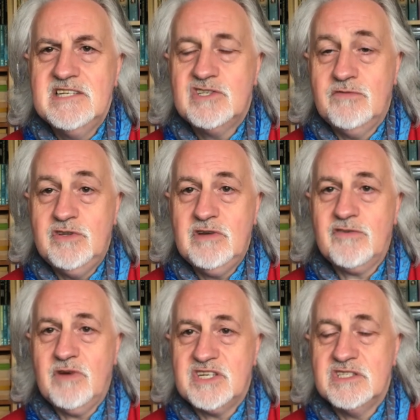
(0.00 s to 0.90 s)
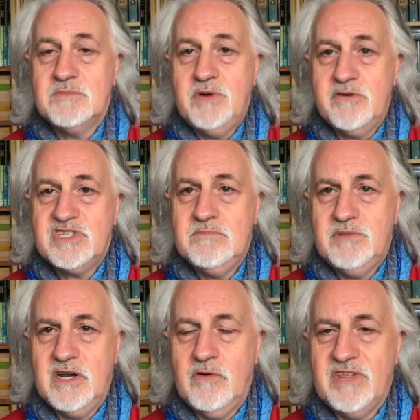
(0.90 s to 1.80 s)
So if you do have questions, post them
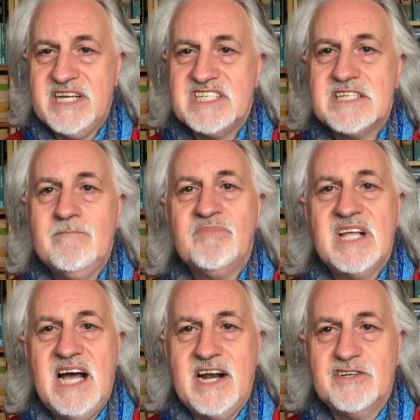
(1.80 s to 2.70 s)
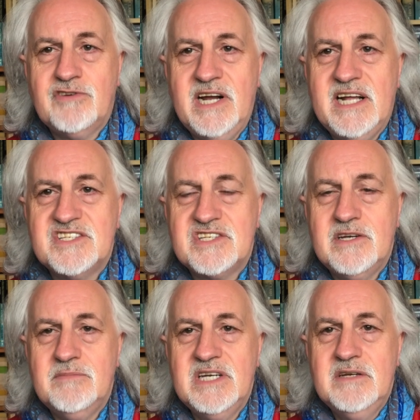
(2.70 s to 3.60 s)
below this and I'll try and answer
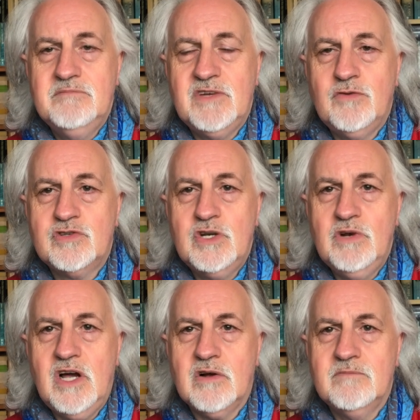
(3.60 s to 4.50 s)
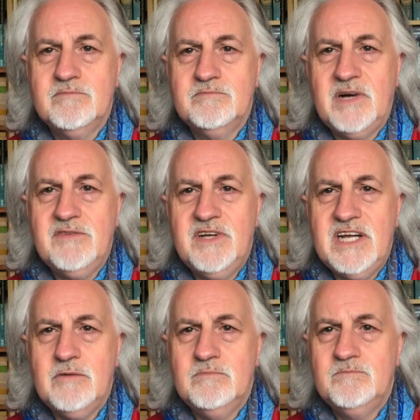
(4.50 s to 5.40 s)
them before too long. Bye for now.